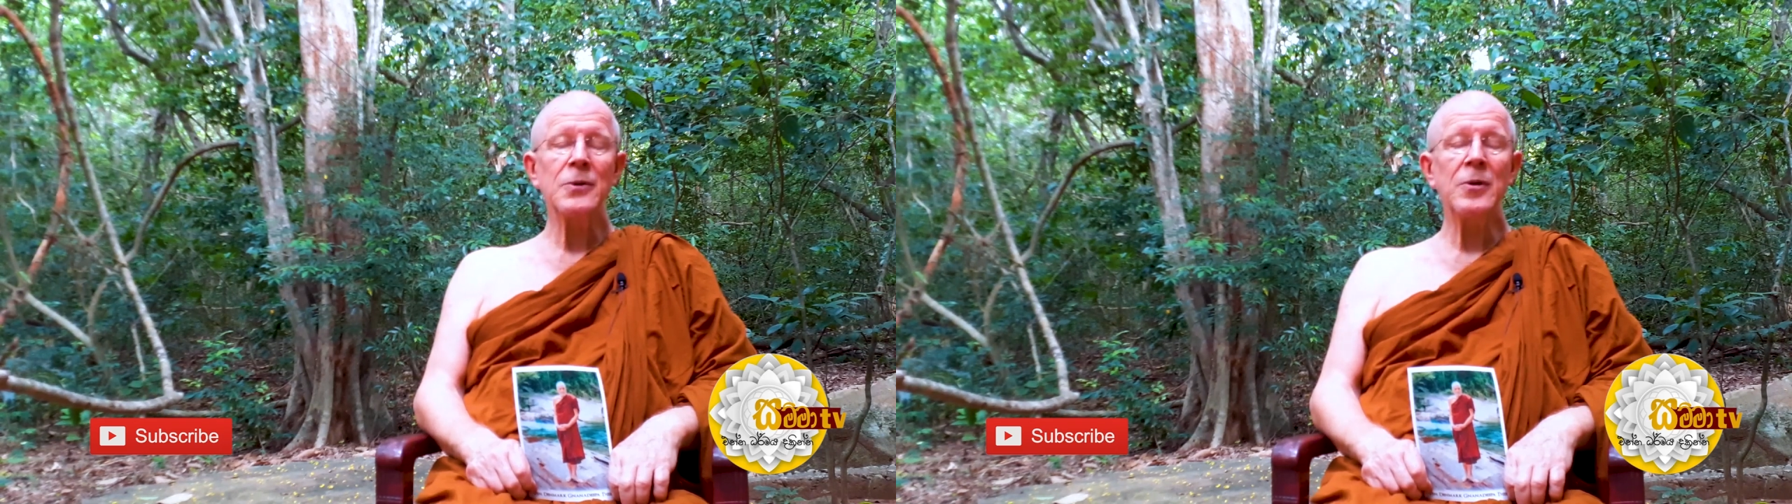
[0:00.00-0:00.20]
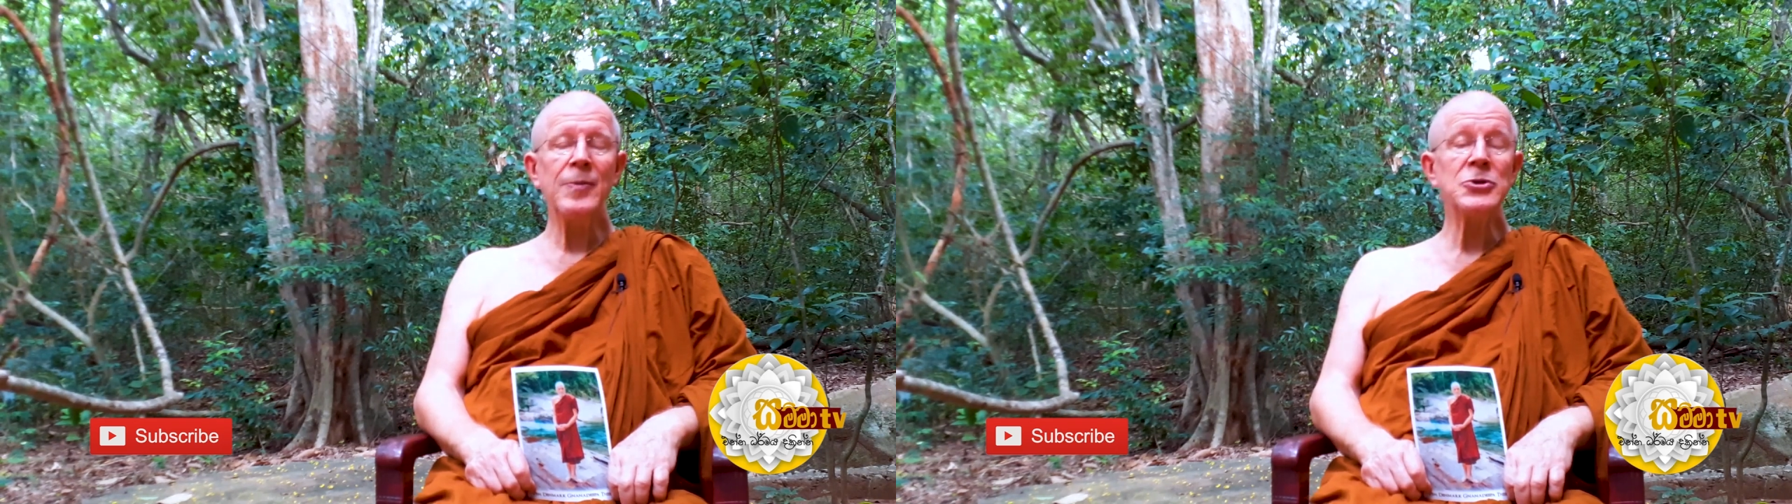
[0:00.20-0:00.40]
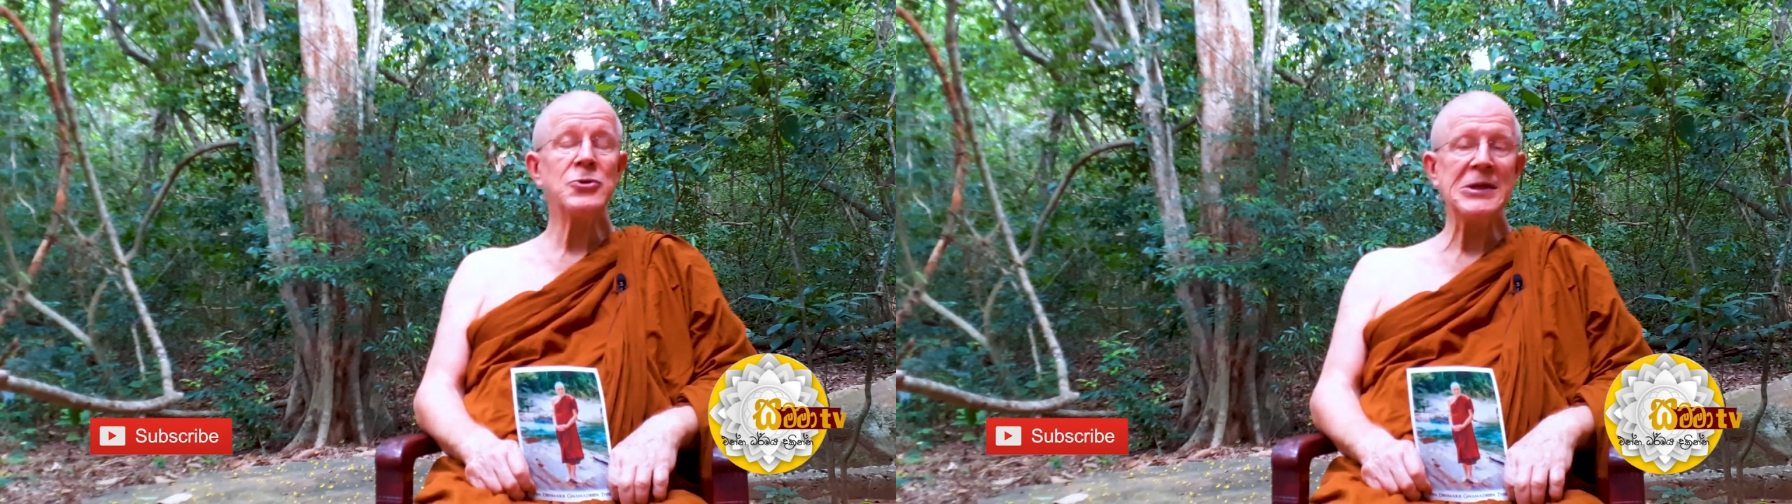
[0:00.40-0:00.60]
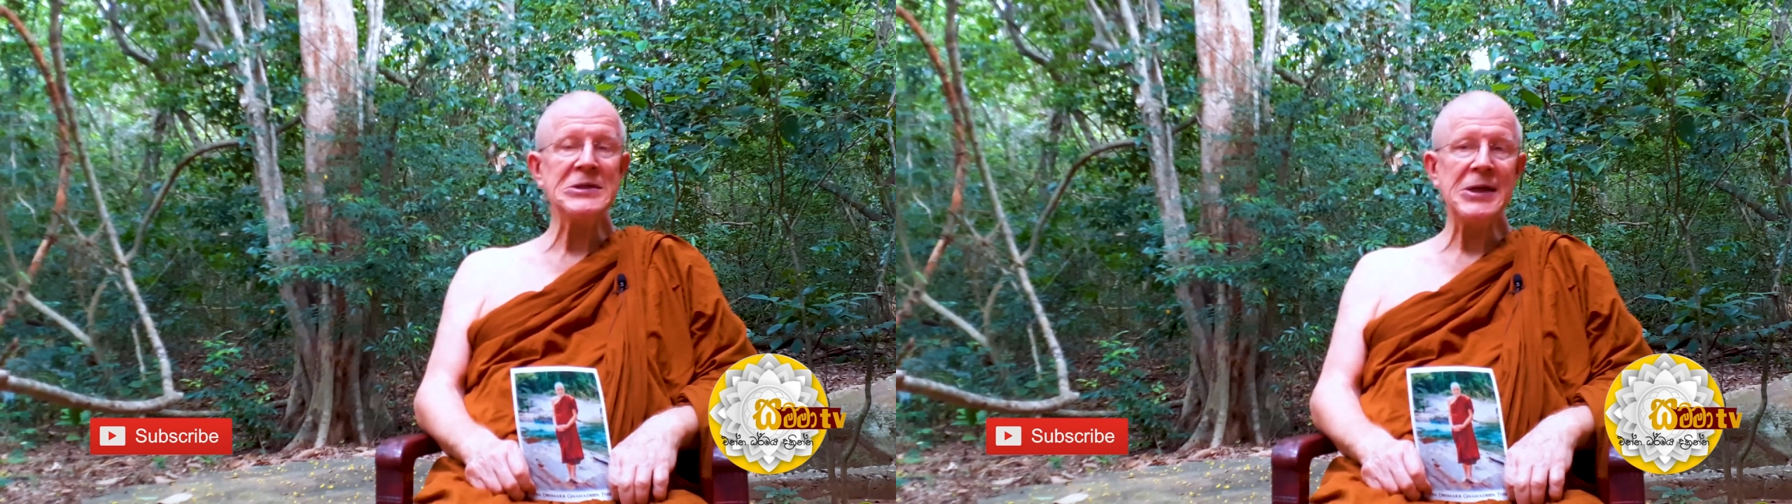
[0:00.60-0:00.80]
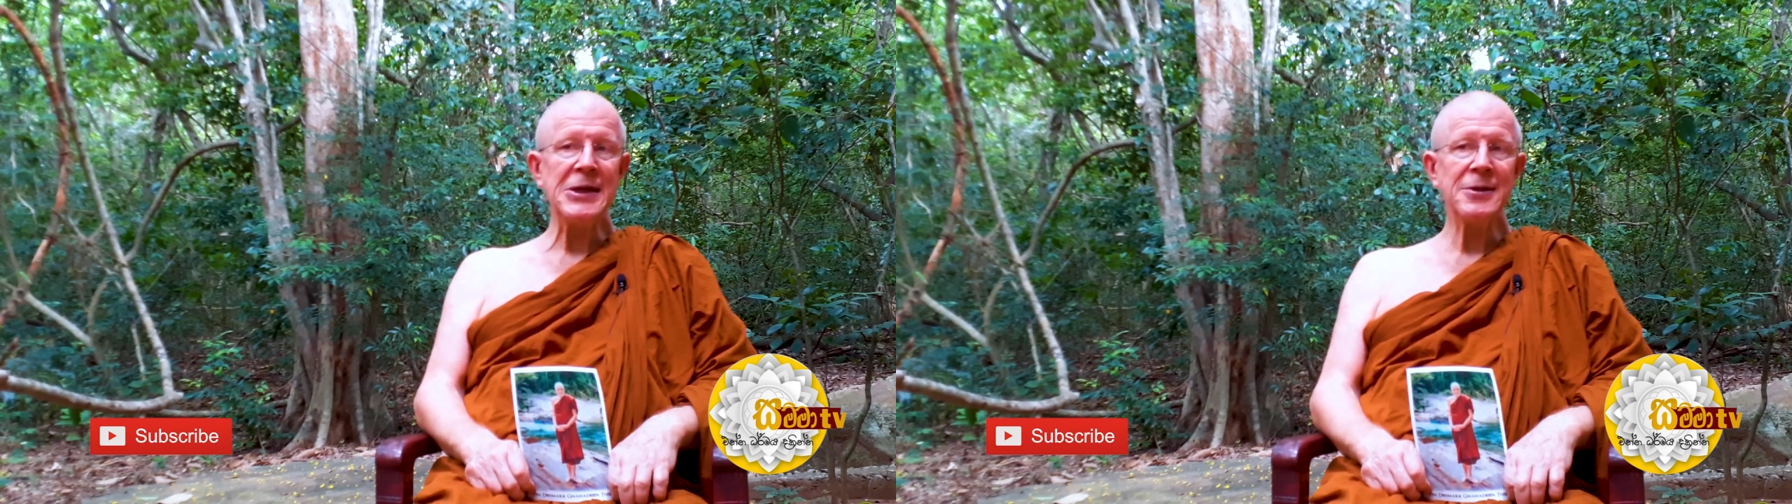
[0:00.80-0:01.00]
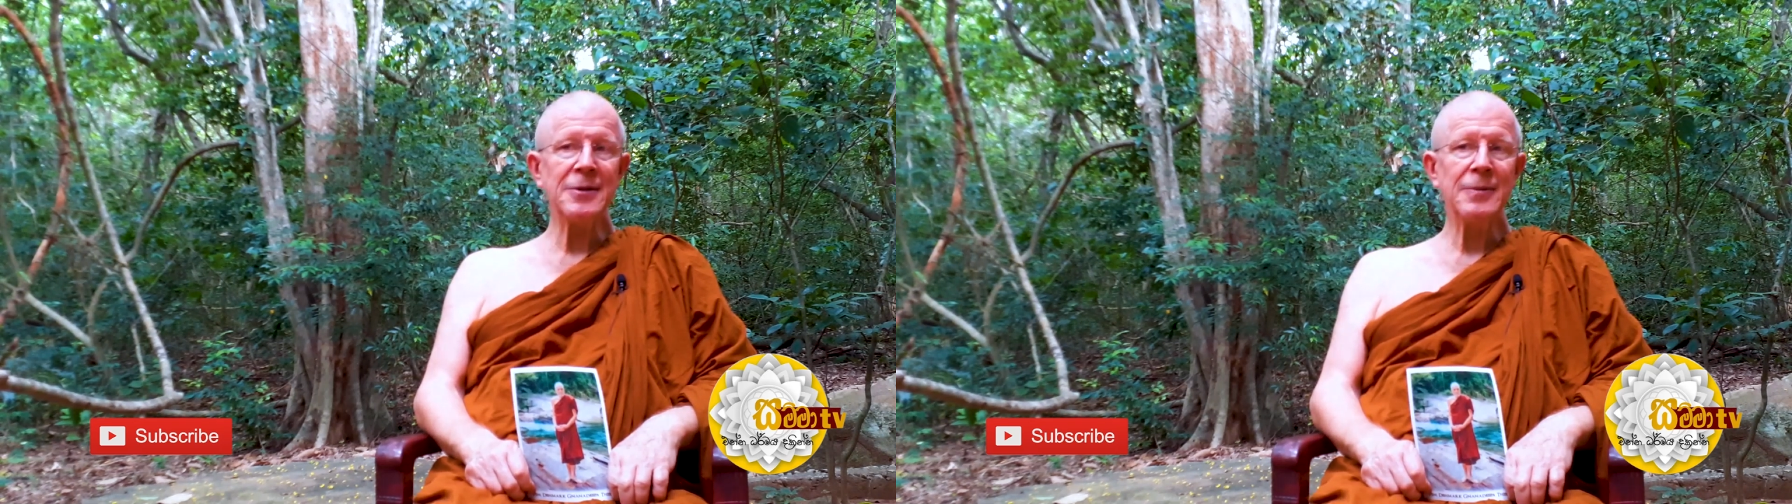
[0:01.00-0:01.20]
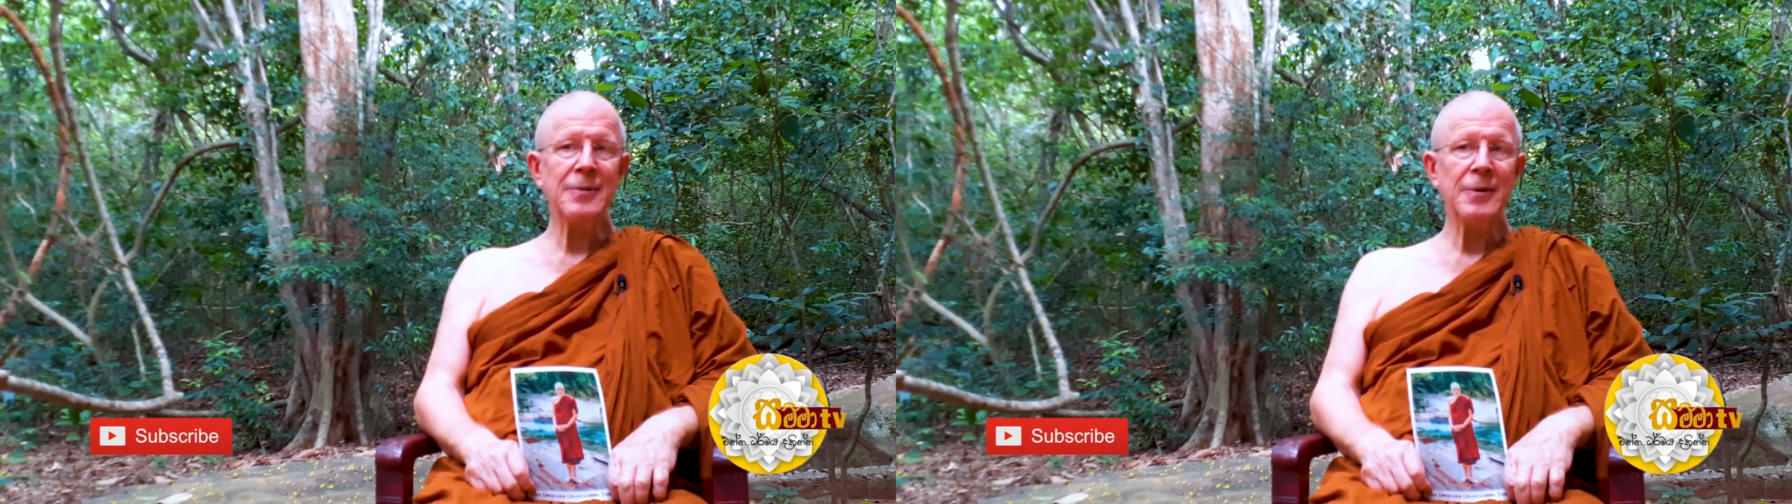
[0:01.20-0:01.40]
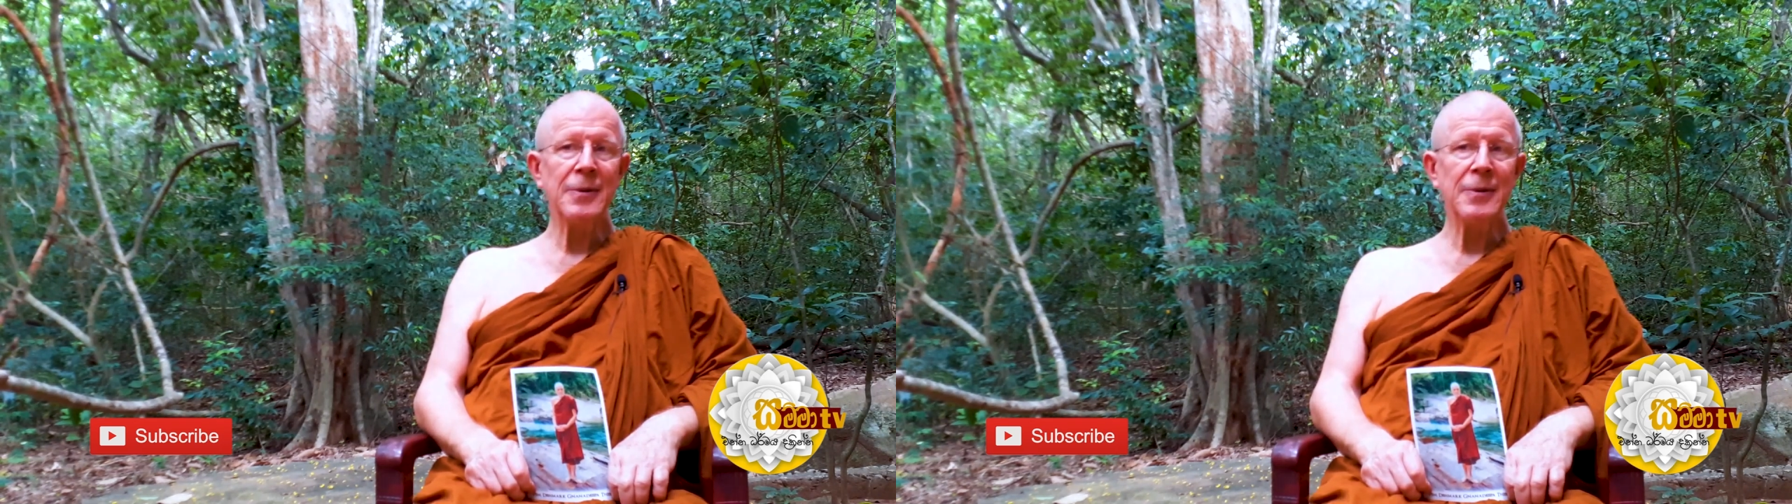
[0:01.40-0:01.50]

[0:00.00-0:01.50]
could be translated.